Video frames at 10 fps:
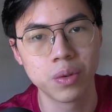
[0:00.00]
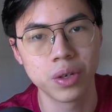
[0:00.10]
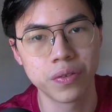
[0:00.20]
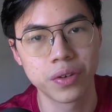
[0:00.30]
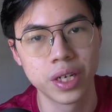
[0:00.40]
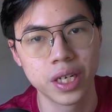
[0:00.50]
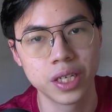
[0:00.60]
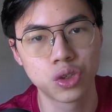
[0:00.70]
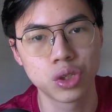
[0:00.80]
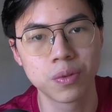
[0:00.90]
with
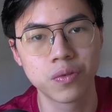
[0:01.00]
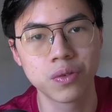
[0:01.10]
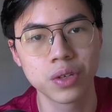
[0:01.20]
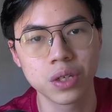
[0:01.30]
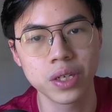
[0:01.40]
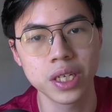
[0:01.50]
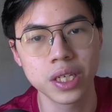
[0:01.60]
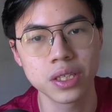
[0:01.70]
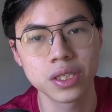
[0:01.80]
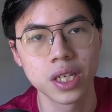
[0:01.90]
its superfood
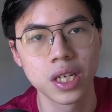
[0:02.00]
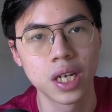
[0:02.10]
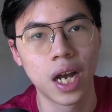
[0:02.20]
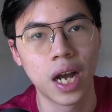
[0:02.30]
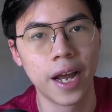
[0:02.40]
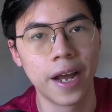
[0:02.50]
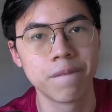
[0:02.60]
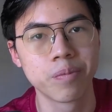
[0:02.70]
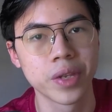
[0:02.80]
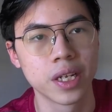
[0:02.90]
ingredients.
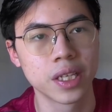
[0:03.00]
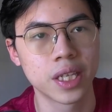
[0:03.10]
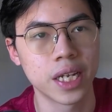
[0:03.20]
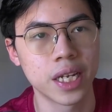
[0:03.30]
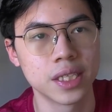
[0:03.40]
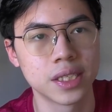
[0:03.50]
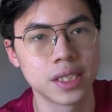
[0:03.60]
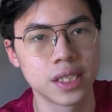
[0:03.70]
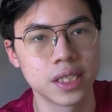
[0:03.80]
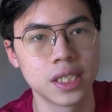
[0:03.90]
And that
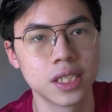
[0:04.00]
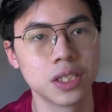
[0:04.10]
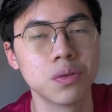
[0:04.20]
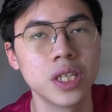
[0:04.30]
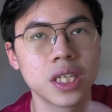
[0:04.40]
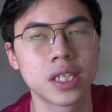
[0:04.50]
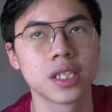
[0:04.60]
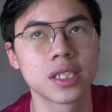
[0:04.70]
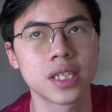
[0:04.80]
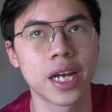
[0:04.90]
is the
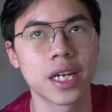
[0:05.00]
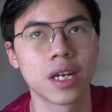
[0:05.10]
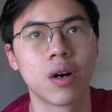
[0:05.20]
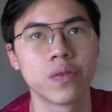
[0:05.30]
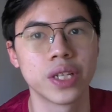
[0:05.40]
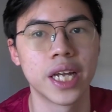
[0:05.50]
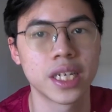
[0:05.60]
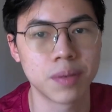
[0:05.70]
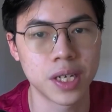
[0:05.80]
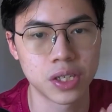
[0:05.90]
unique side of the
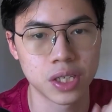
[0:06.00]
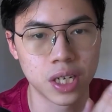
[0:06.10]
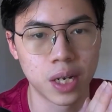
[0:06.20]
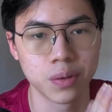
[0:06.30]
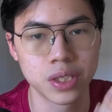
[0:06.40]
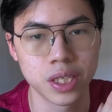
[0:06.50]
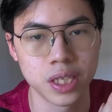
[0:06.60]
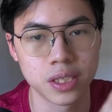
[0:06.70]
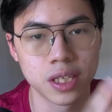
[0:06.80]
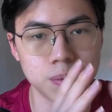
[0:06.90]
landing page, I would
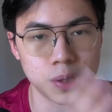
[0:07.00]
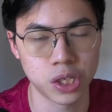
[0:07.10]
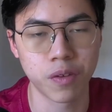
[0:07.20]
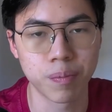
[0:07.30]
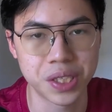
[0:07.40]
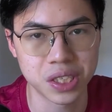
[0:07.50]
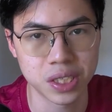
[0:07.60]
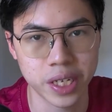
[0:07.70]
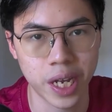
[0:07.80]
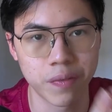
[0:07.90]
say, is especially for
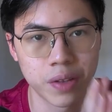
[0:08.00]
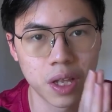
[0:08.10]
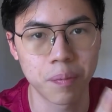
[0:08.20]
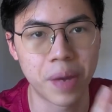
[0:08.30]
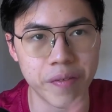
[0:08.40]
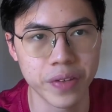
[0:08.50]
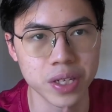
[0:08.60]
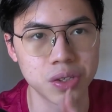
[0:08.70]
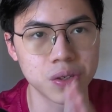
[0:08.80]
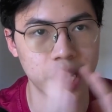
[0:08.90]
businesses that have a lot of
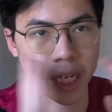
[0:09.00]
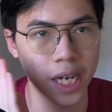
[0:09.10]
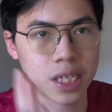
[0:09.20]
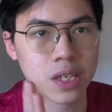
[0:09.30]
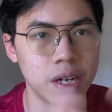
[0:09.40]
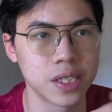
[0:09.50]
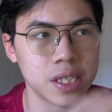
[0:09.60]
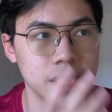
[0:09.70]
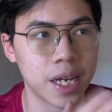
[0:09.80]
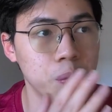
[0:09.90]
benefits. You can categorize
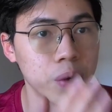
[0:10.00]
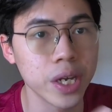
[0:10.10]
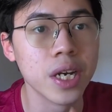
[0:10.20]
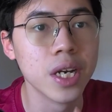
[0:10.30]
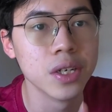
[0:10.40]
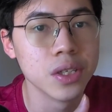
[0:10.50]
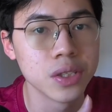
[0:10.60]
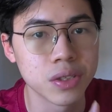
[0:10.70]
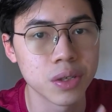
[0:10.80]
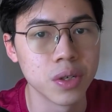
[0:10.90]
it in that way.
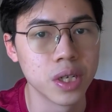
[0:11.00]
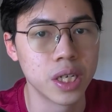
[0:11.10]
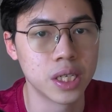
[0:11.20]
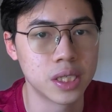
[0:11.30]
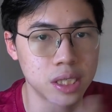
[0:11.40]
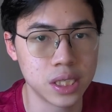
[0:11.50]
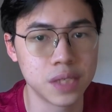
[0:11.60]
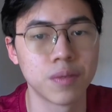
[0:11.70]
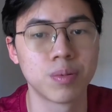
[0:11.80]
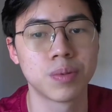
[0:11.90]
So it is
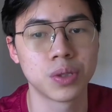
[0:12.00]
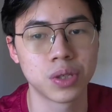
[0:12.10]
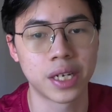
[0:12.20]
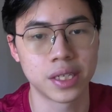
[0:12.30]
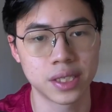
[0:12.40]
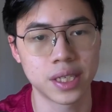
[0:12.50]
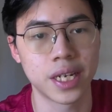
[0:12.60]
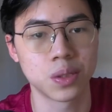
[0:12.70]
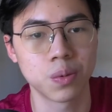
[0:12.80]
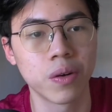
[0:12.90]
easy for people to
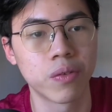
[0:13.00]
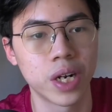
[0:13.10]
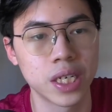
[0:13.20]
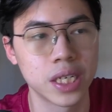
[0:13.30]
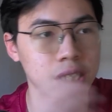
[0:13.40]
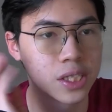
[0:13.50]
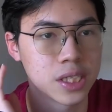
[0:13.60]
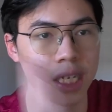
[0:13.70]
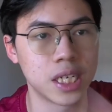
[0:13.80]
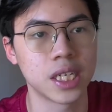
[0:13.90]
understand as well, rather than
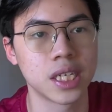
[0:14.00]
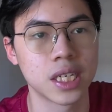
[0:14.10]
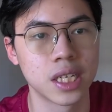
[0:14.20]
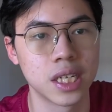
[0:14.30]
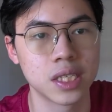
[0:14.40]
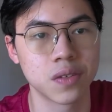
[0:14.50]
just stating the